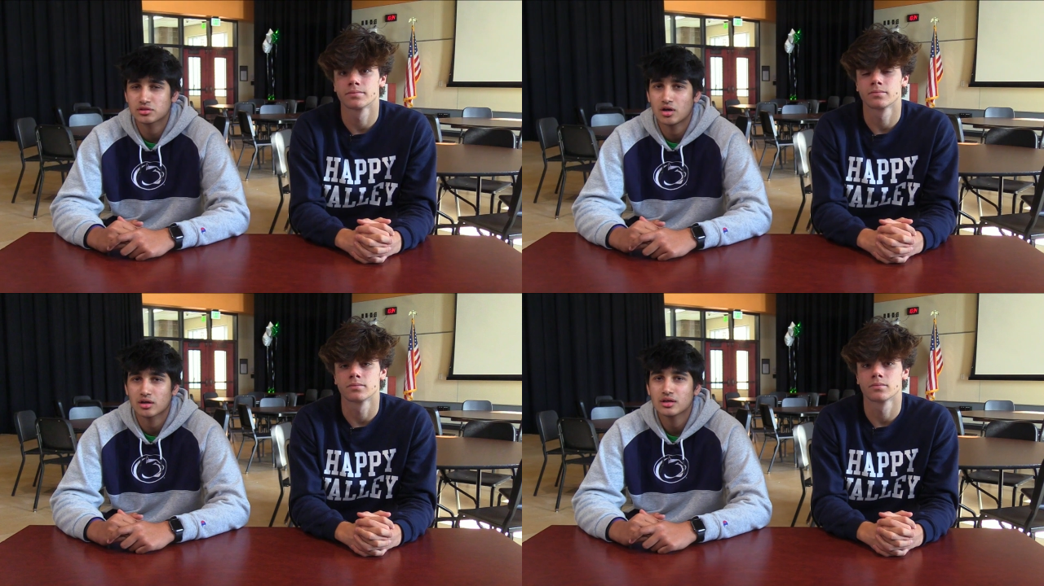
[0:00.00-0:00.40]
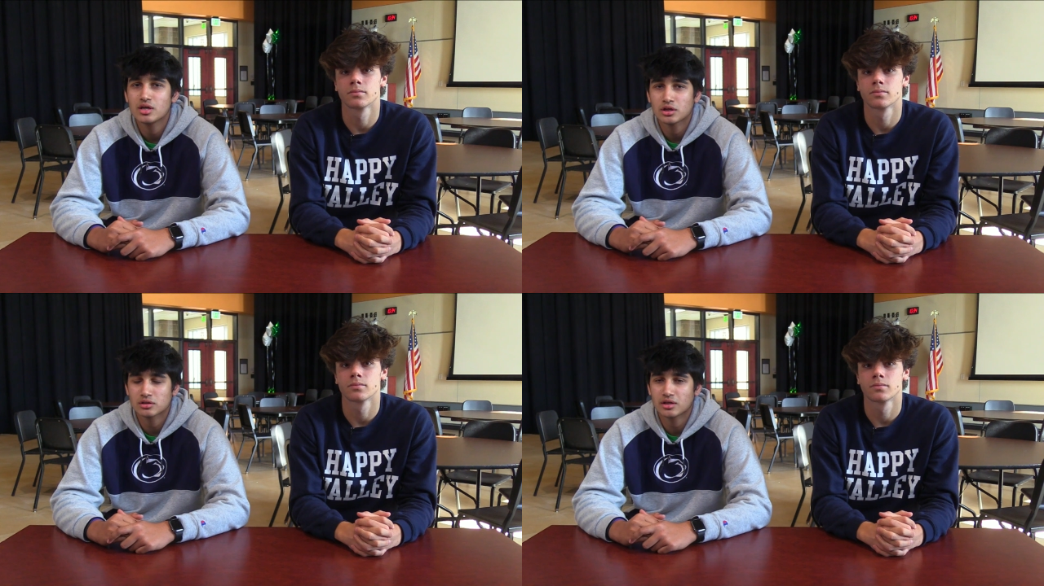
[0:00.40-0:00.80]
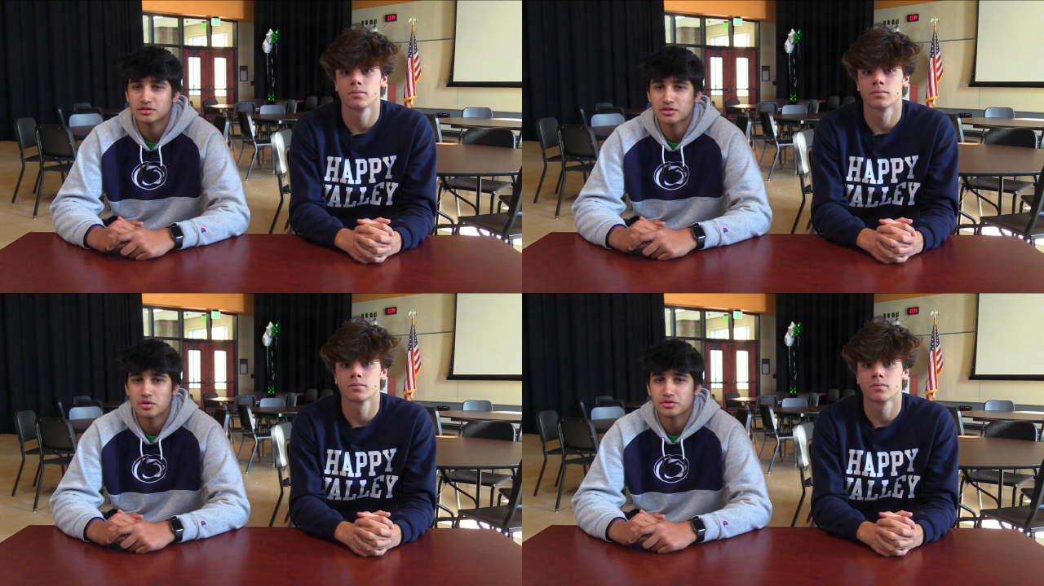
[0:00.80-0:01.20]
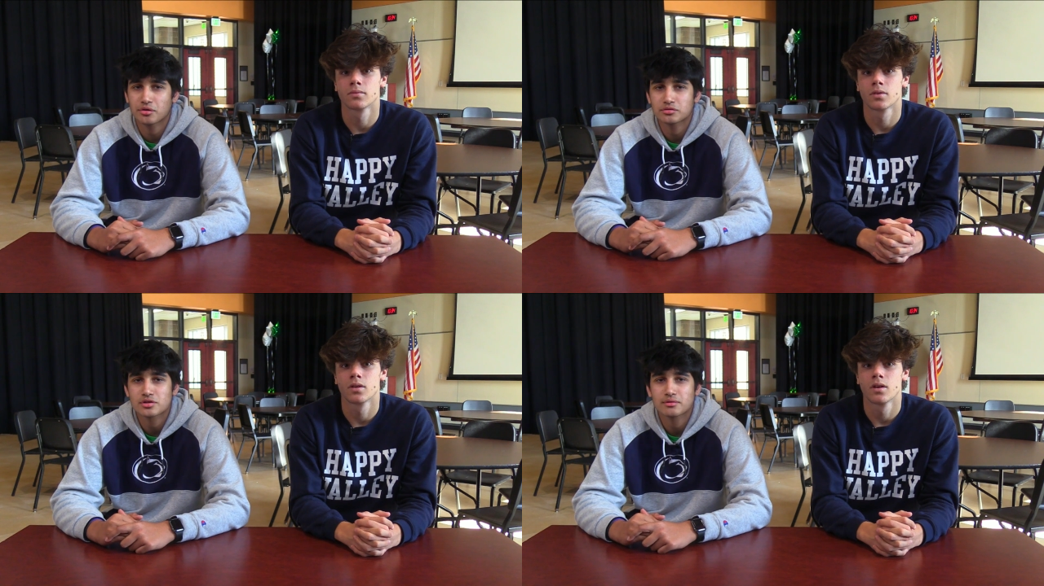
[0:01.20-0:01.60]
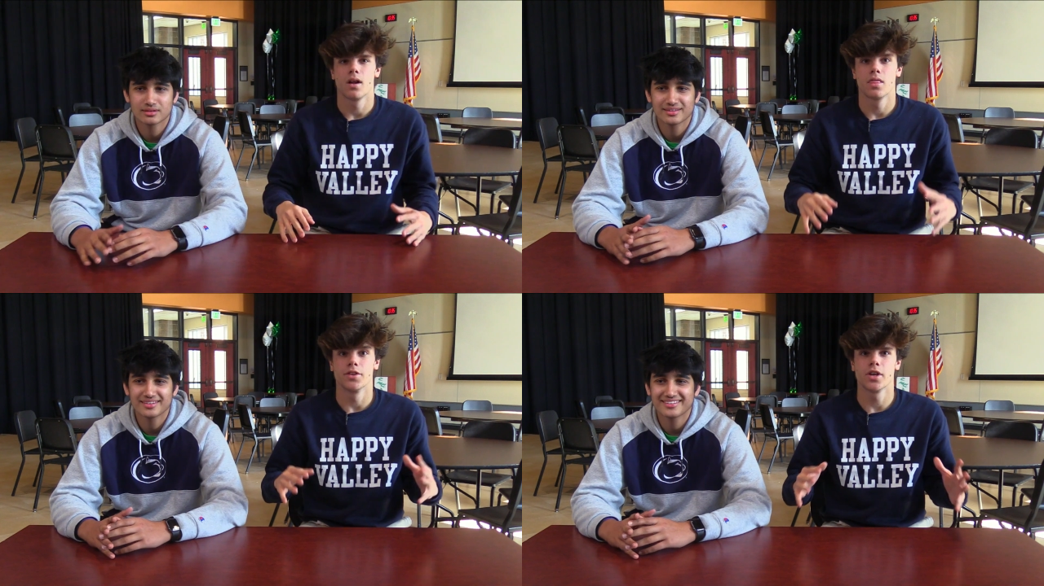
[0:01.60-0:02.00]
Speaker 1: o'clock. Good luck to those girls.
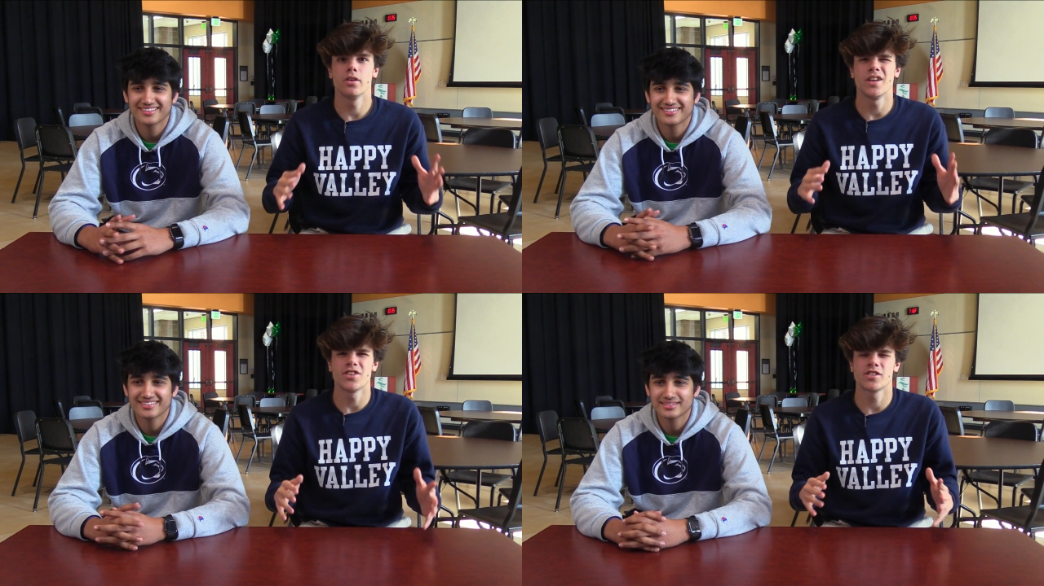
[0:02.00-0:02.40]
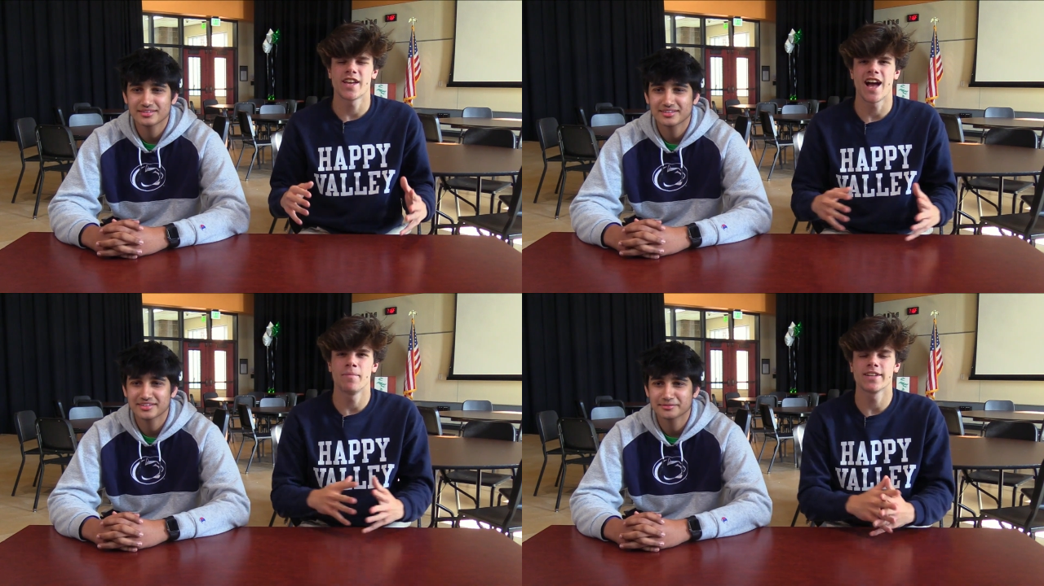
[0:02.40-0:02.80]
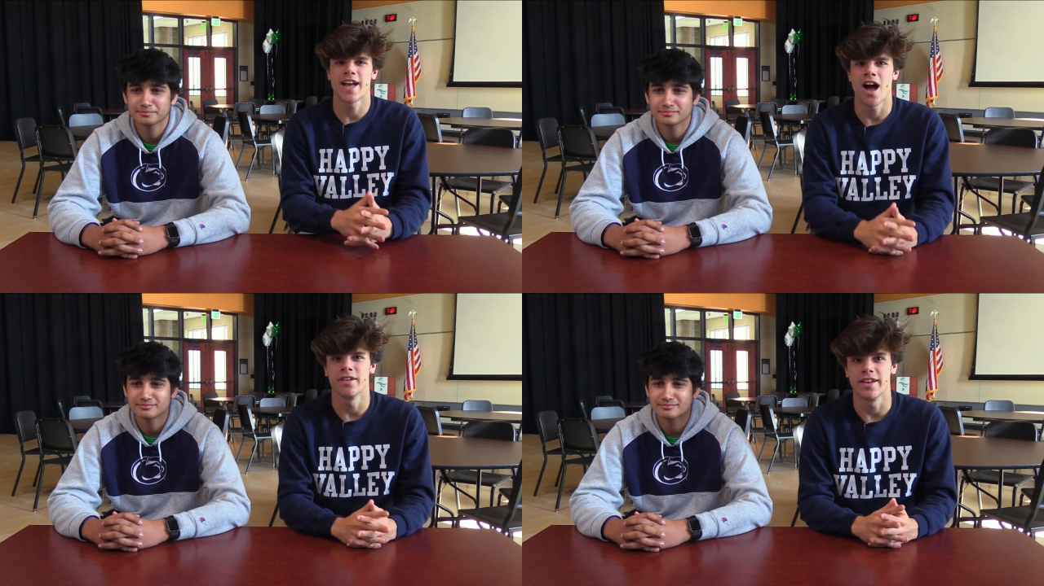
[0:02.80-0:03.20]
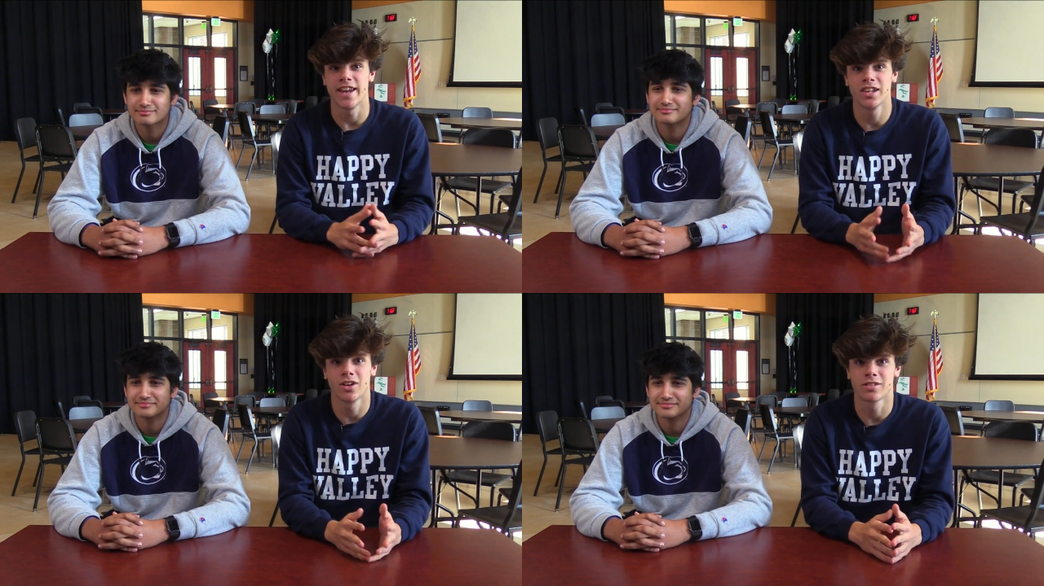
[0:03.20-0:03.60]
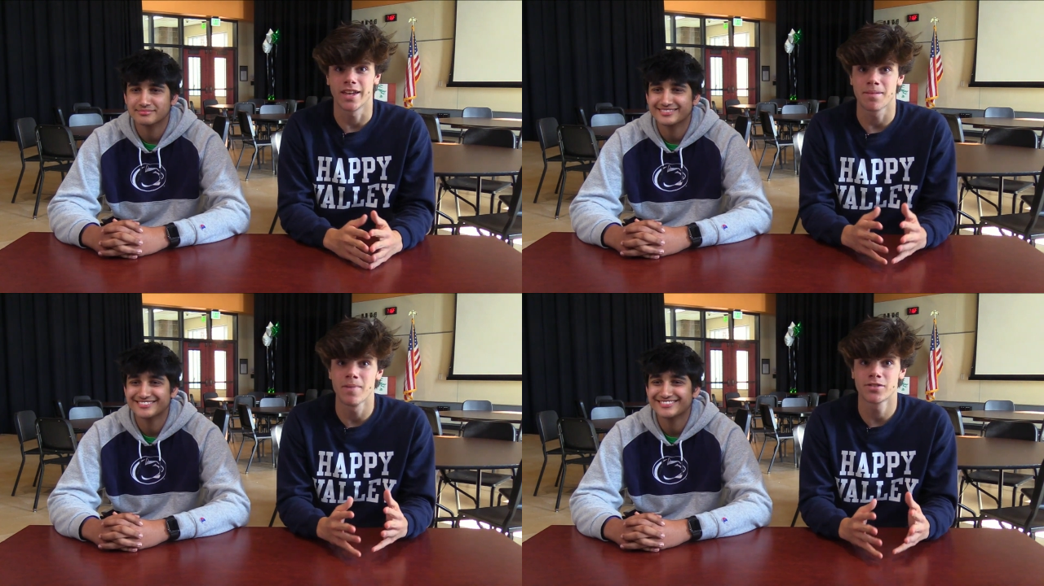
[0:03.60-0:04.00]
Speaker 2: The donations have been counted and it looks
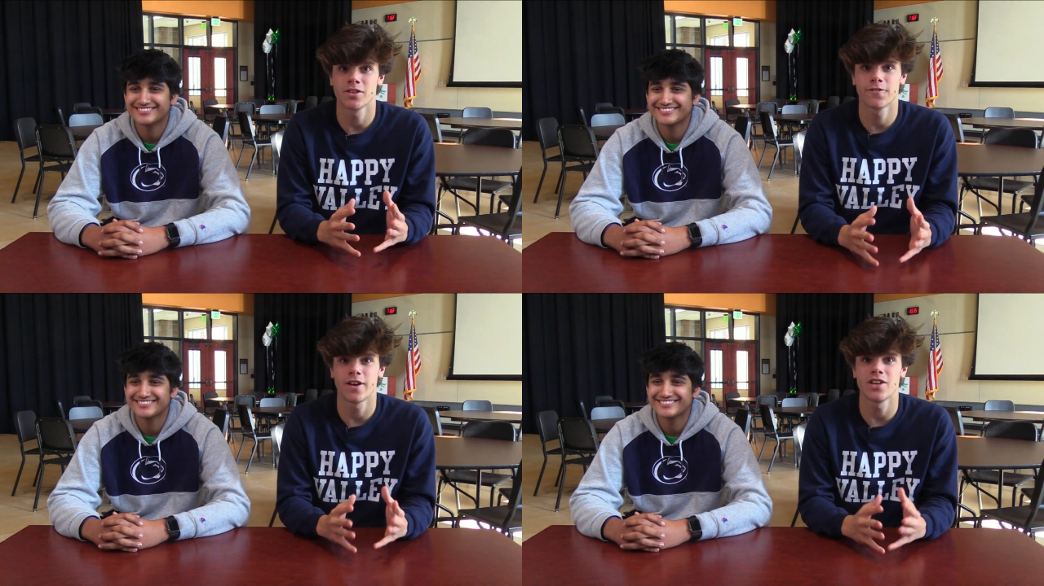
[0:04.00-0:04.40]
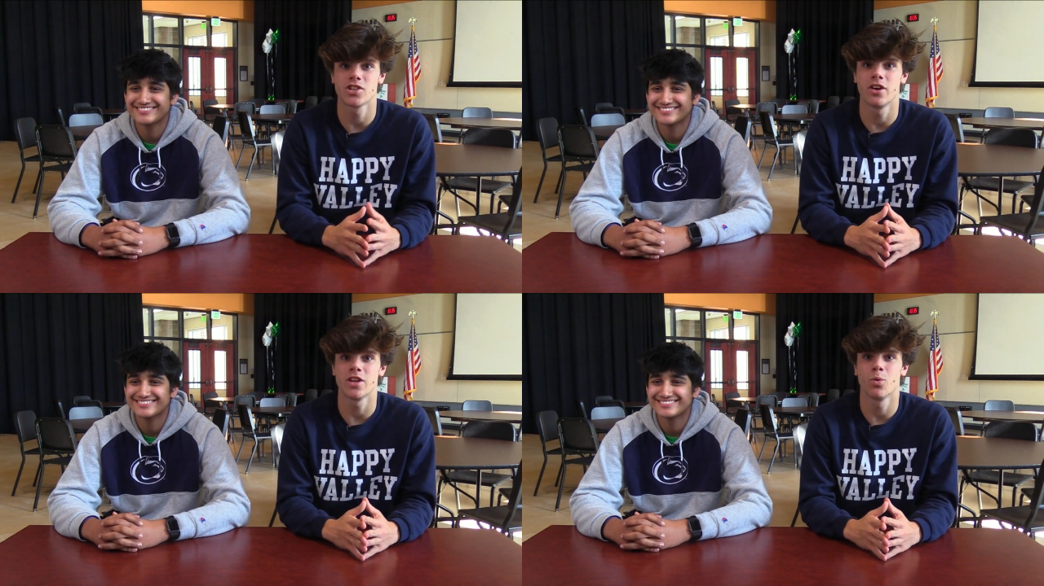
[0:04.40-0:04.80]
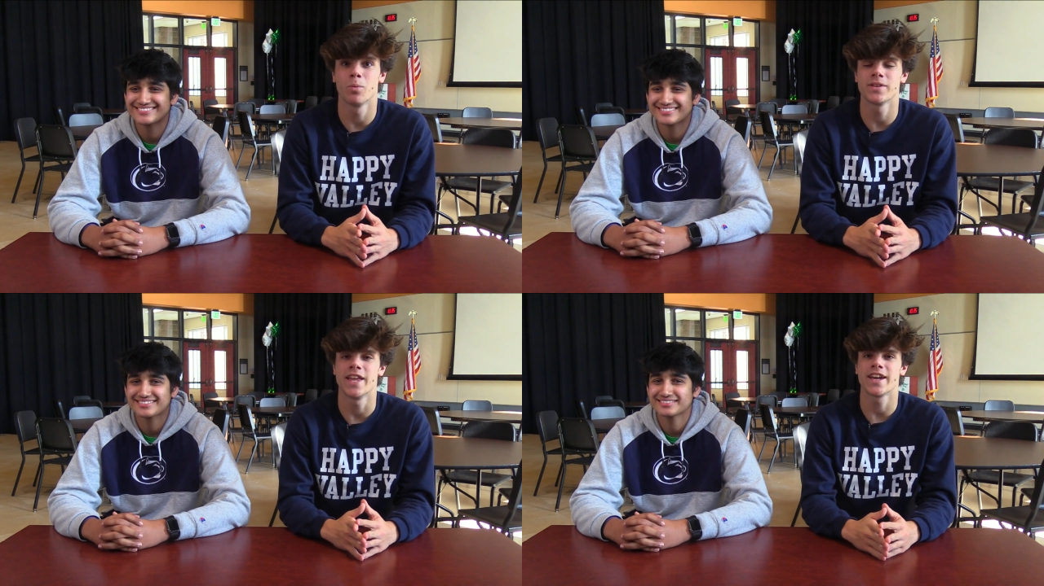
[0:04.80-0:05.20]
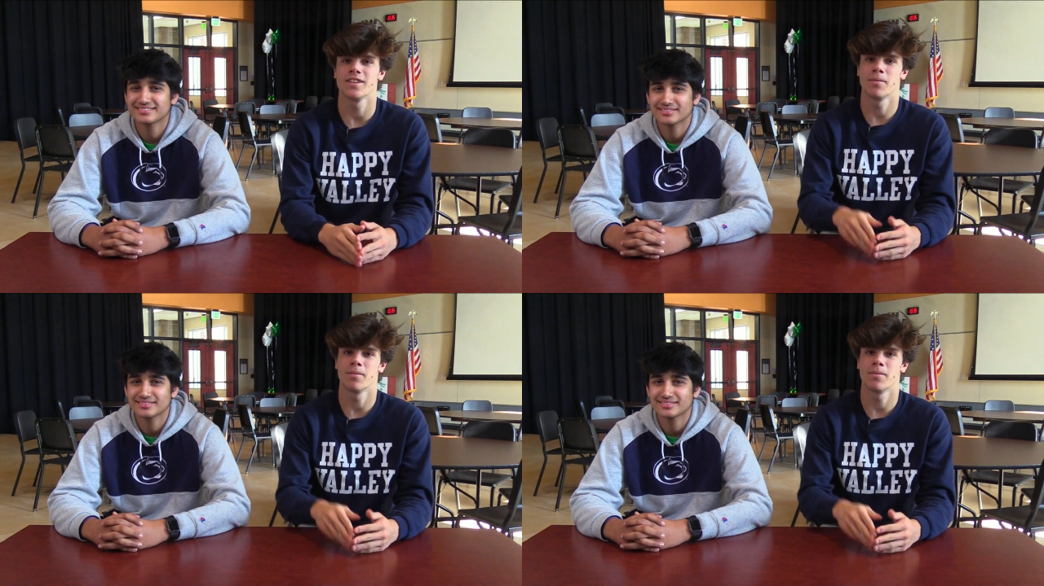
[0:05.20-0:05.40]
like Mr. Frangioni will be taking the